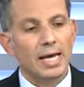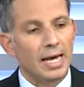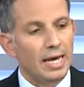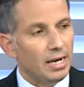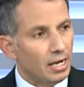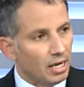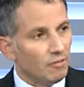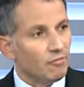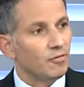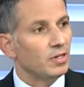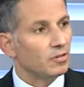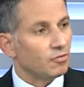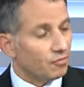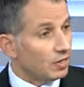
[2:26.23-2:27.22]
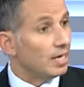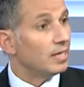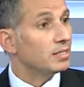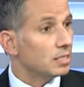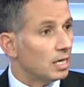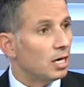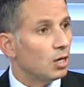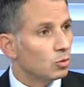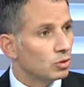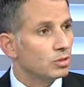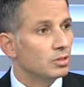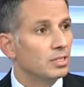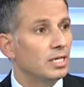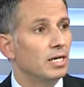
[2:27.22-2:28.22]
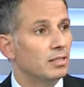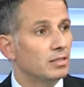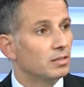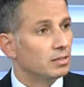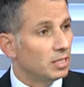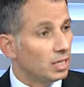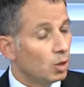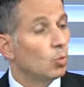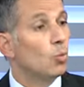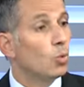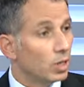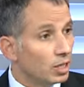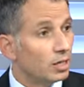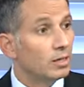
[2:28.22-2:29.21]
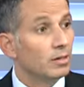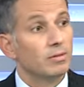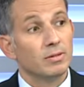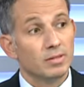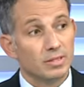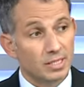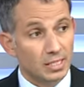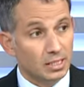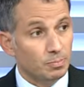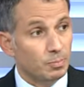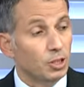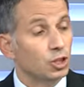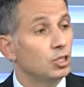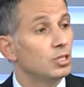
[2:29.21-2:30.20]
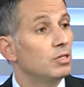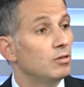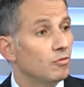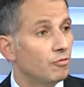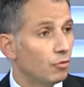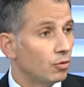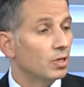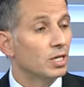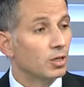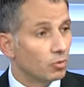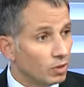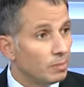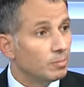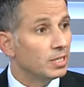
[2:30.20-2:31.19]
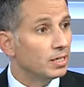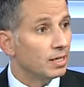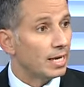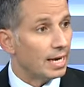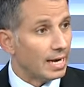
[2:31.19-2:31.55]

And if it finds out that there were suspicion for a criminal